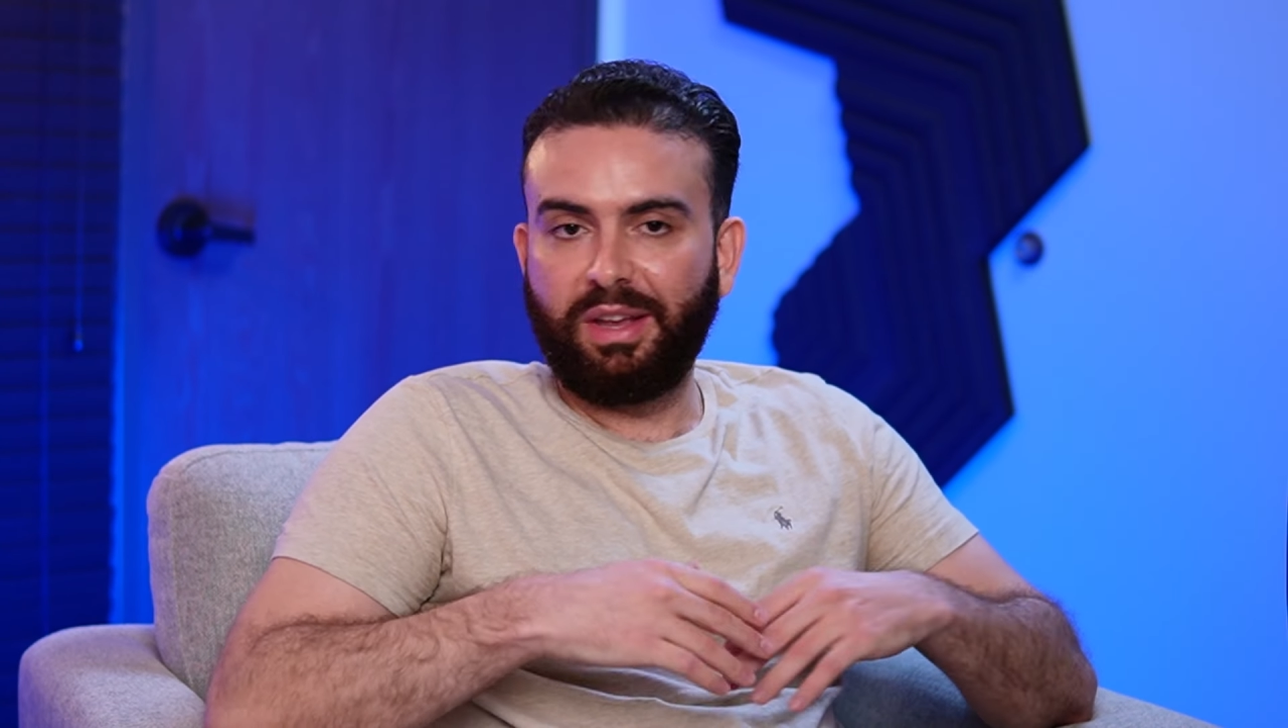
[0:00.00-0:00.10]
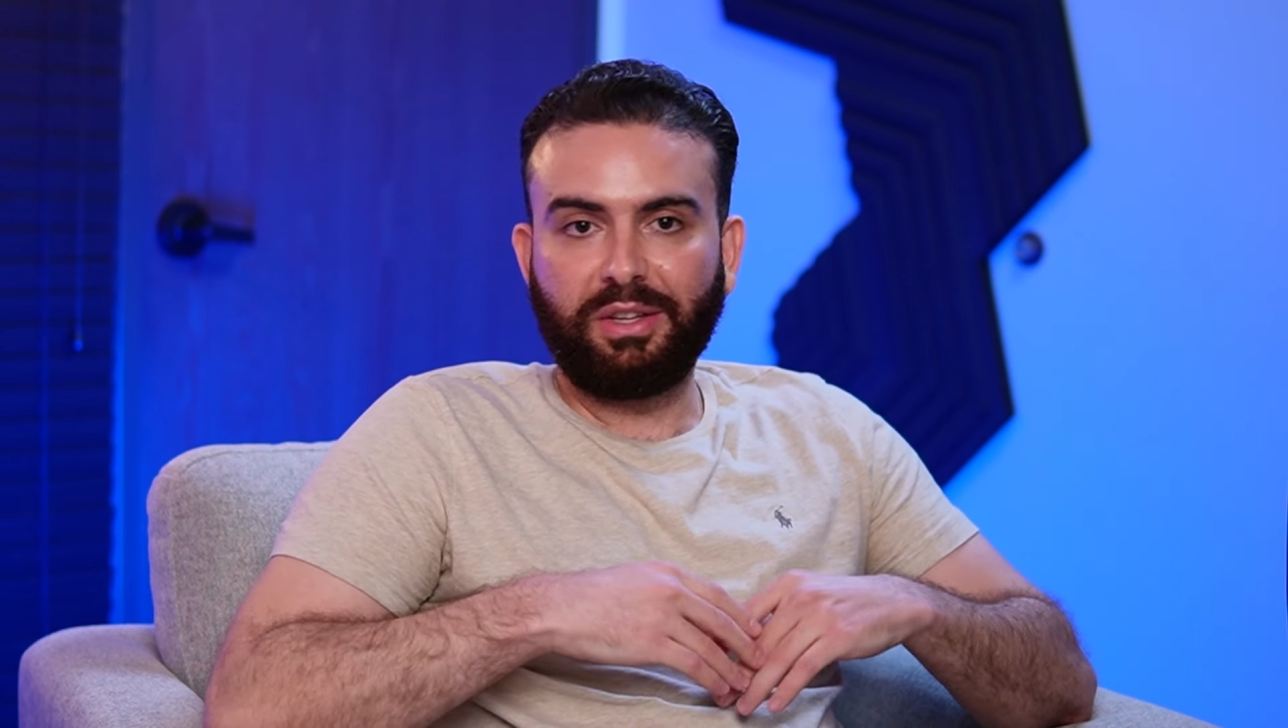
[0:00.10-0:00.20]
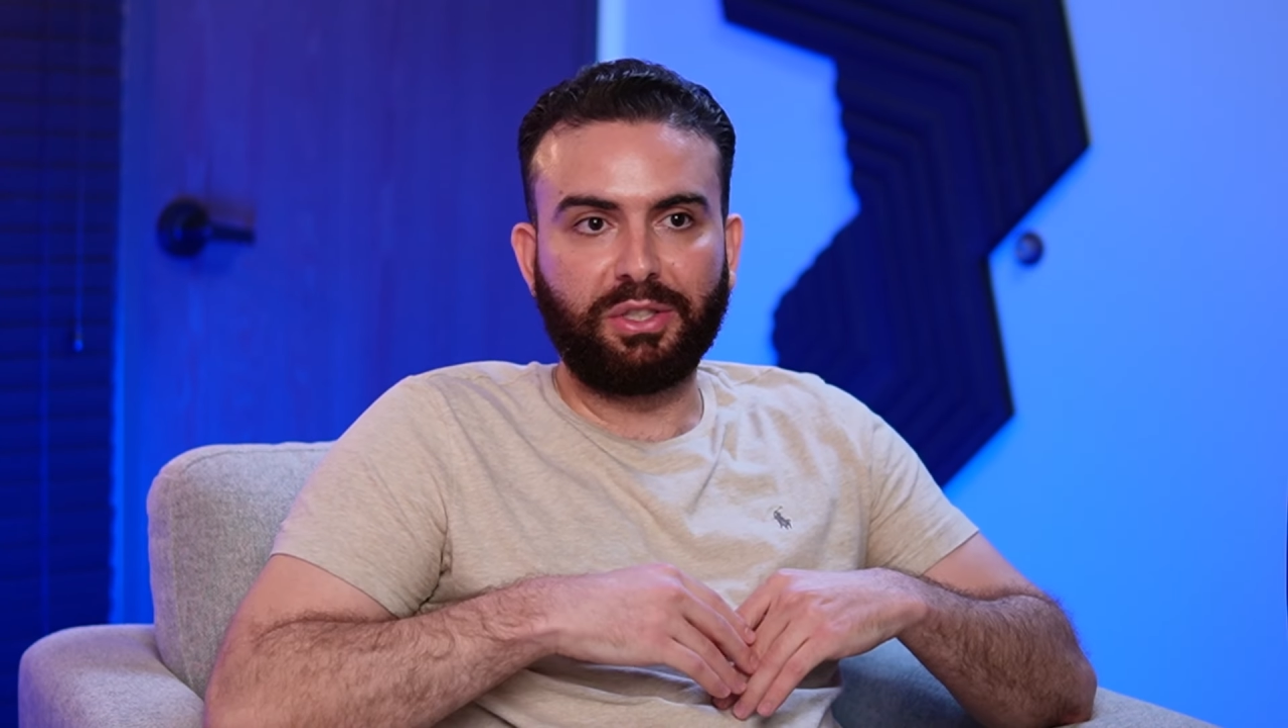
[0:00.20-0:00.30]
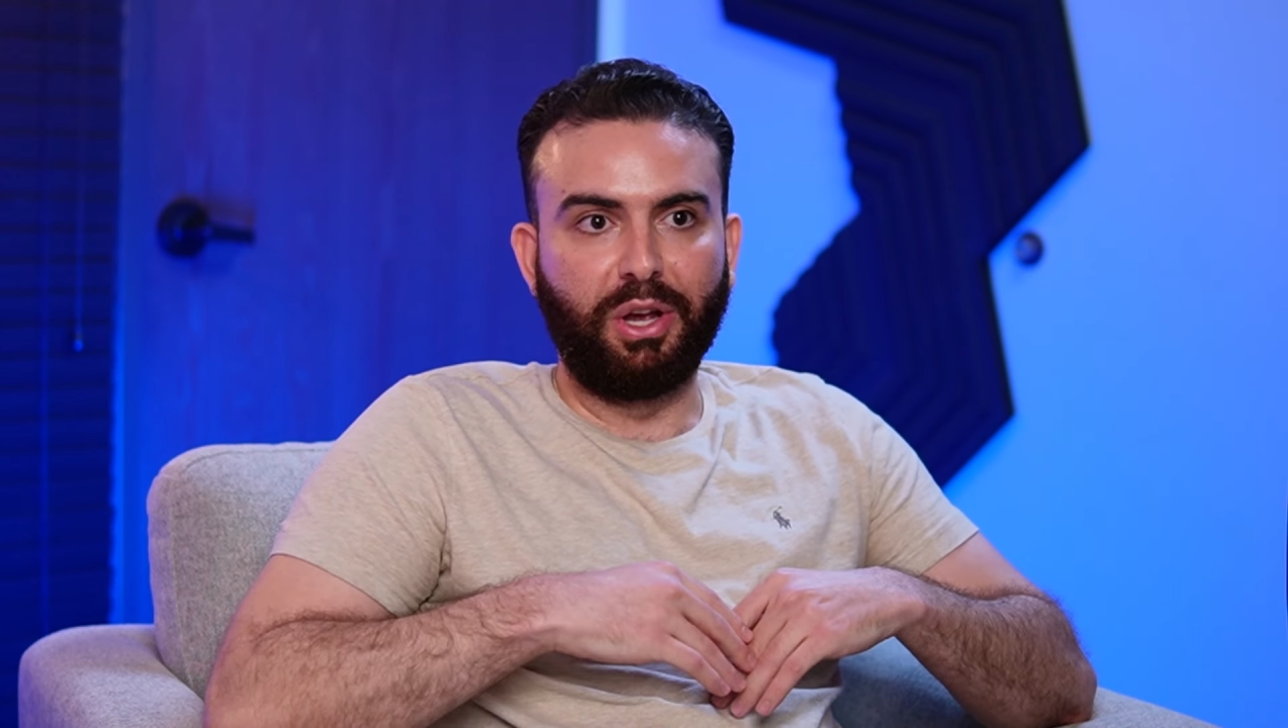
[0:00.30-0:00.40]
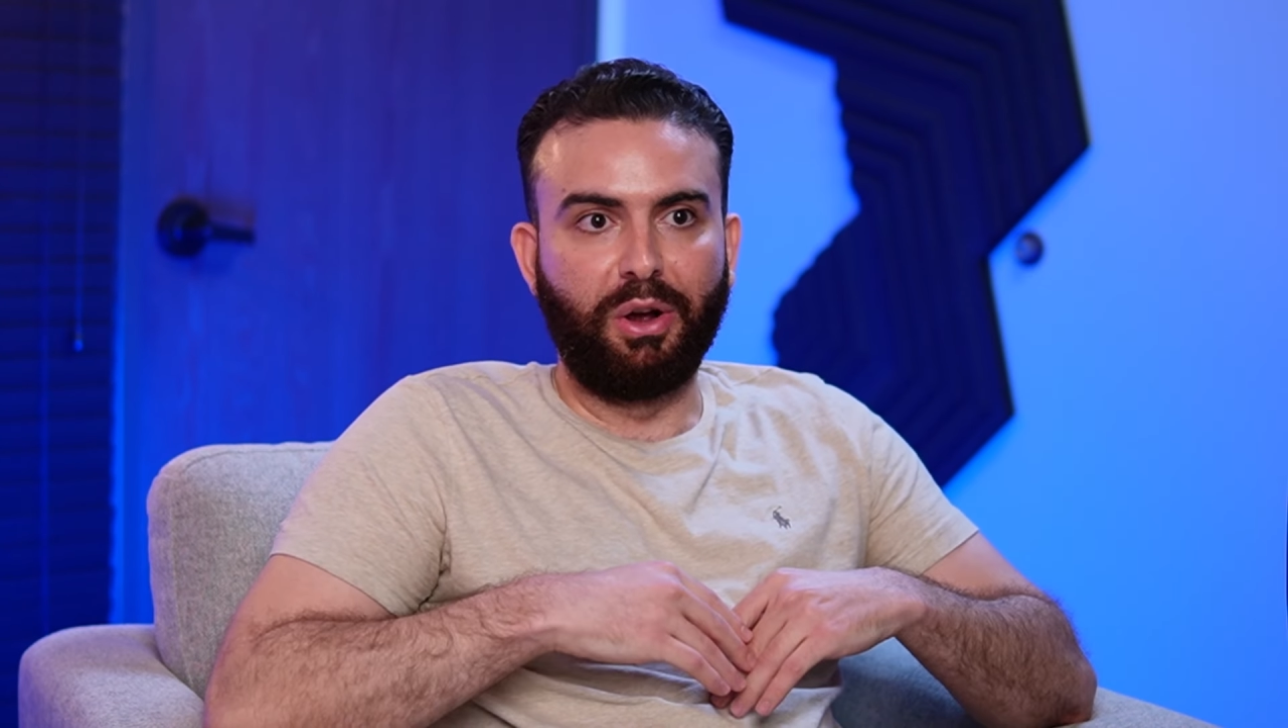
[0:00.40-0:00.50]

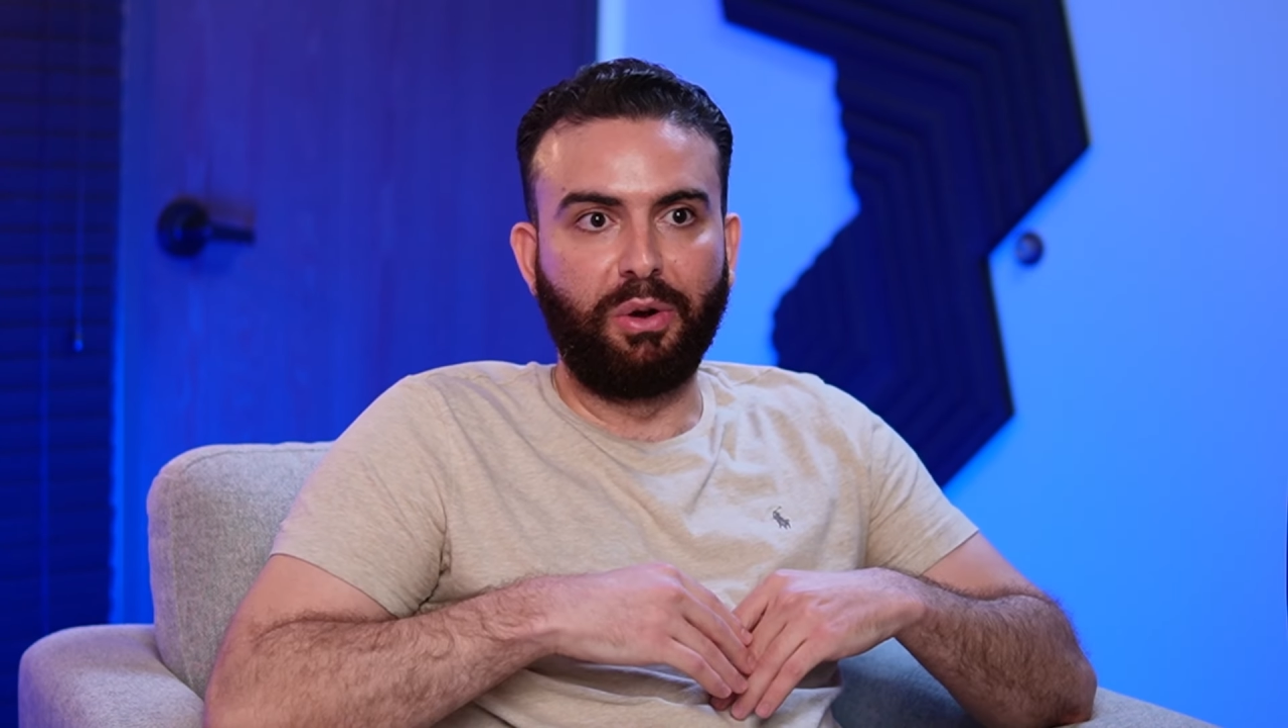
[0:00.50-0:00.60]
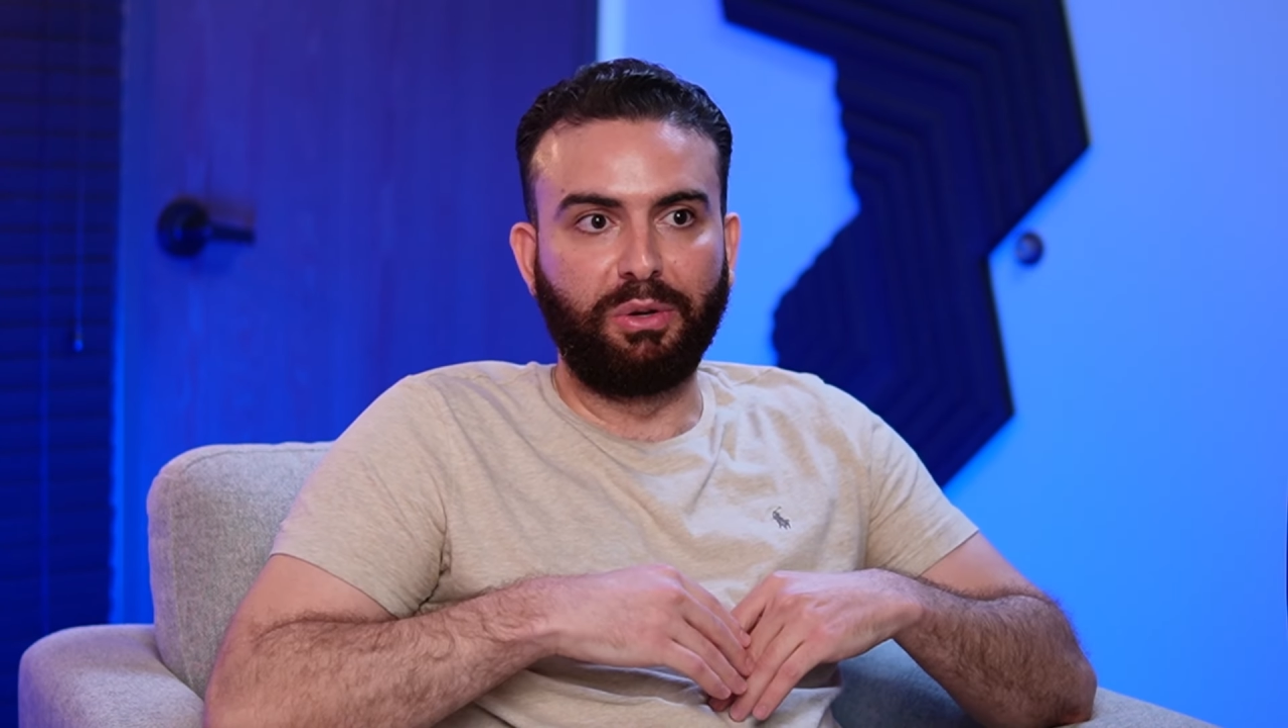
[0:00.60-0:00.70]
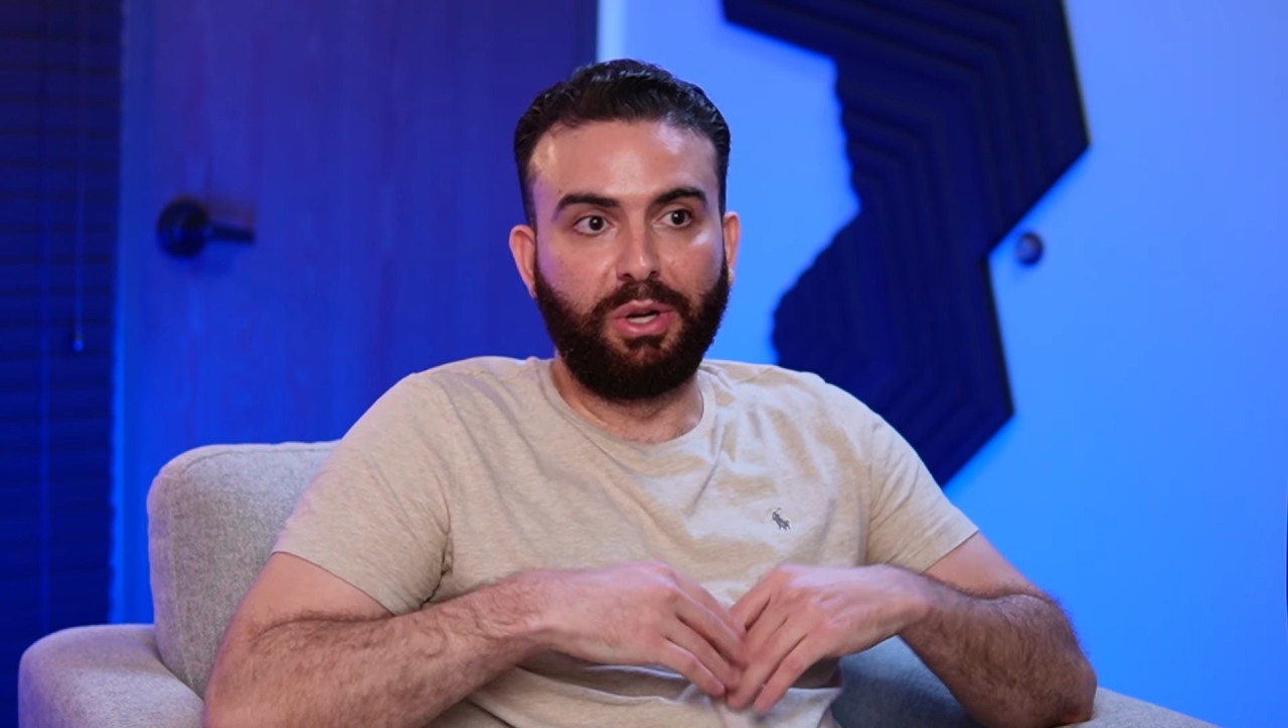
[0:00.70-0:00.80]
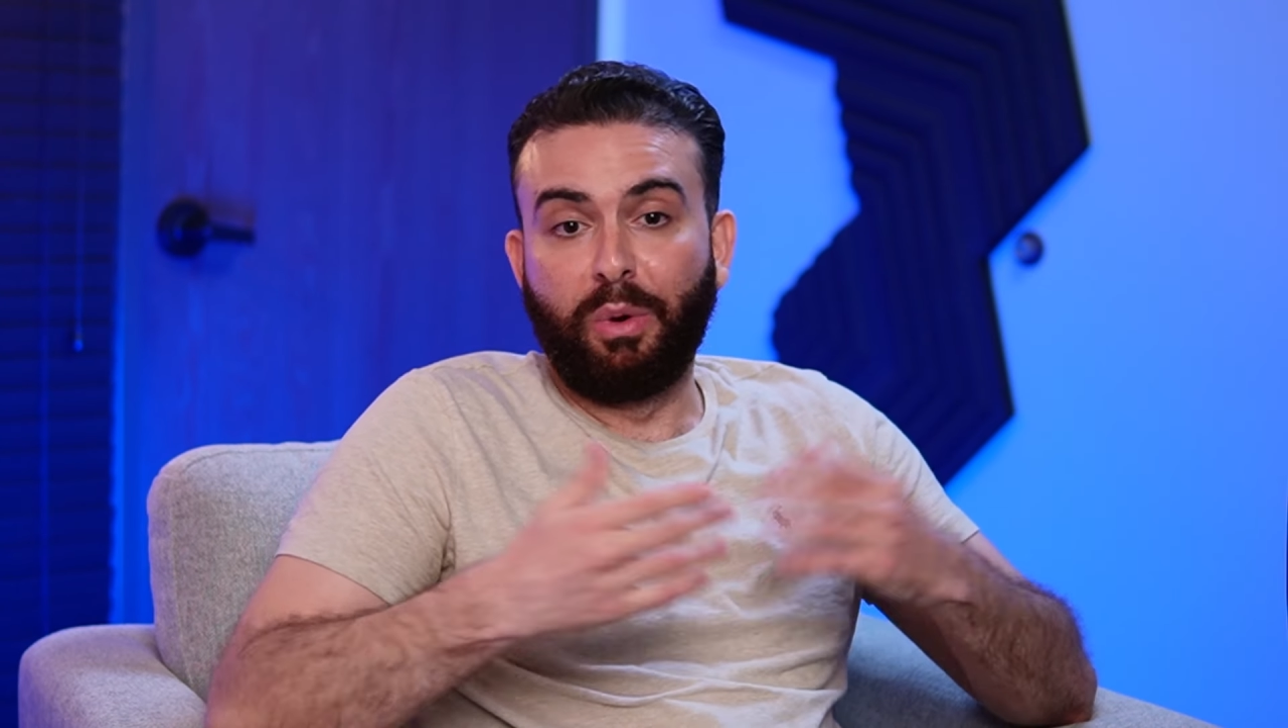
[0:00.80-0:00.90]
So,